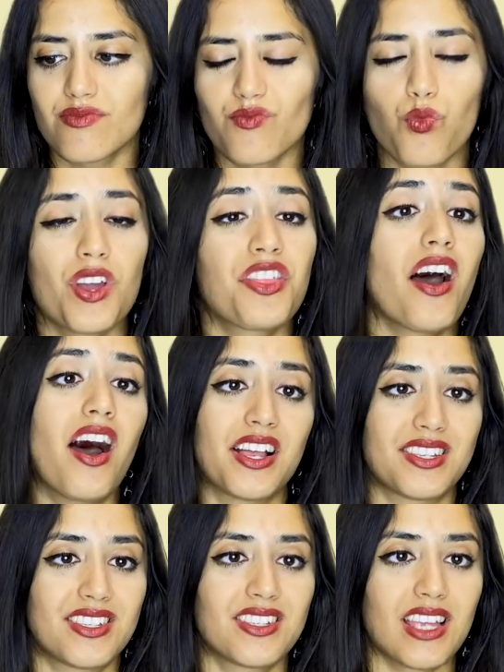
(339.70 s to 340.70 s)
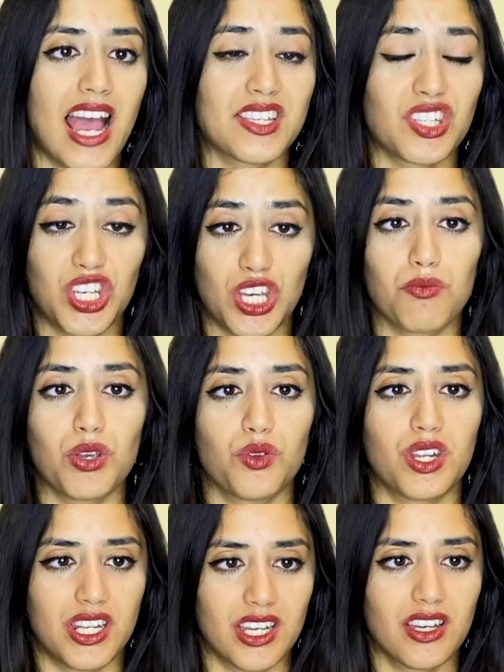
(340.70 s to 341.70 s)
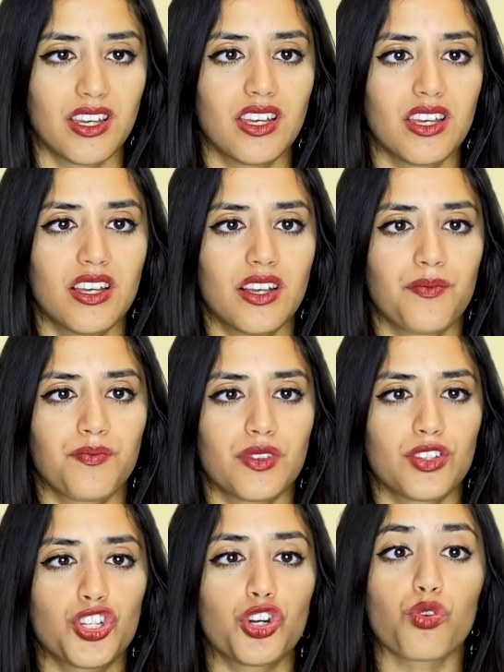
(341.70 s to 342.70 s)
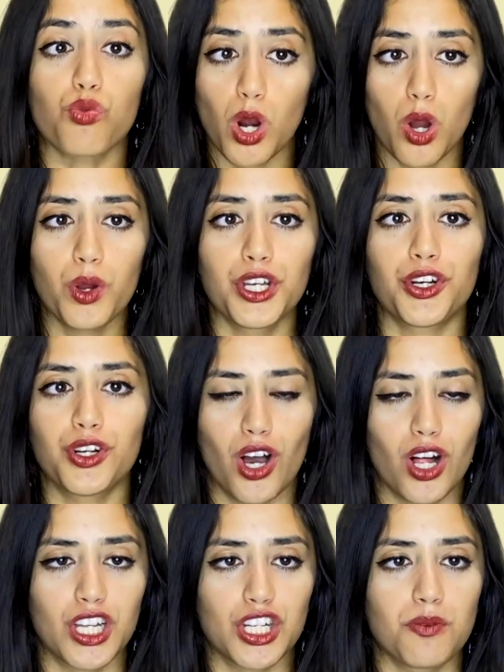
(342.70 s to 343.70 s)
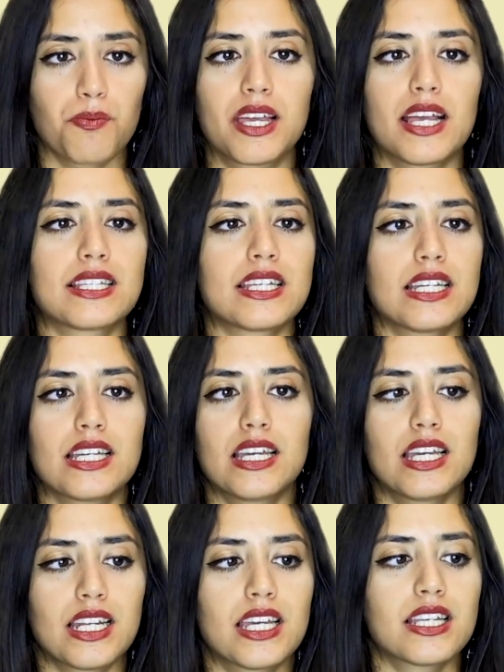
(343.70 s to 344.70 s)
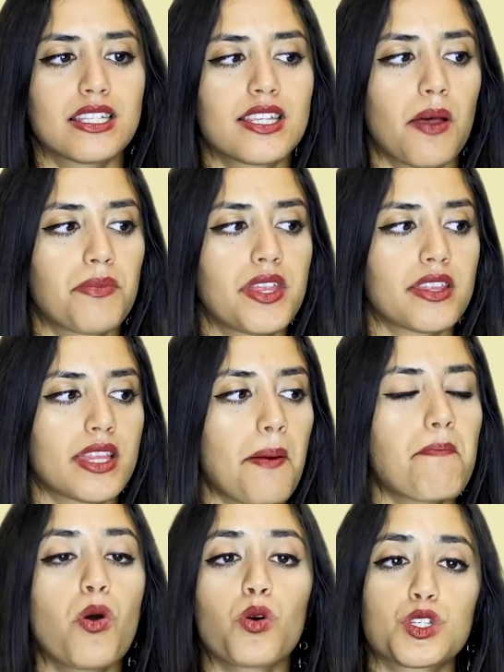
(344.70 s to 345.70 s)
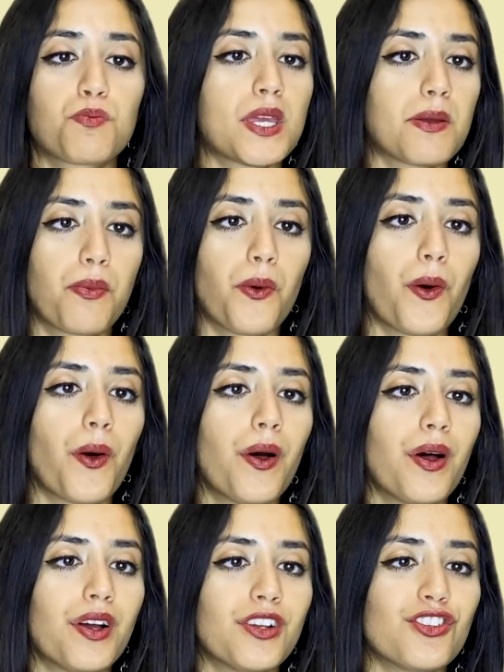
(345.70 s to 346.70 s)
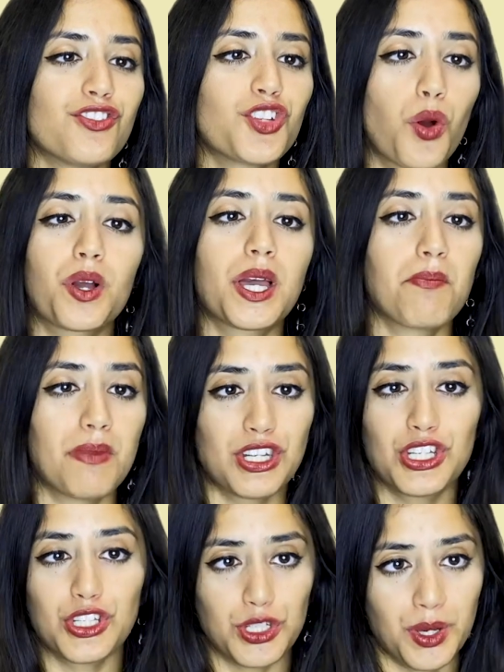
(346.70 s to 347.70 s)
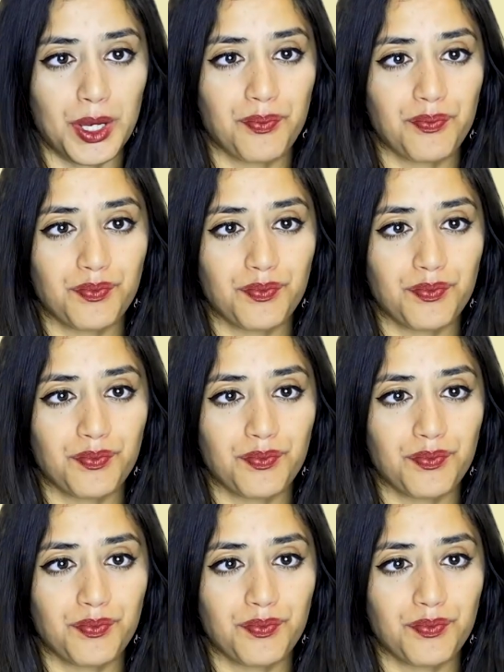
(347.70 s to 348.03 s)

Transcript: with us as a community to grow in your knowledge, because it is something that most people don't commit to doing.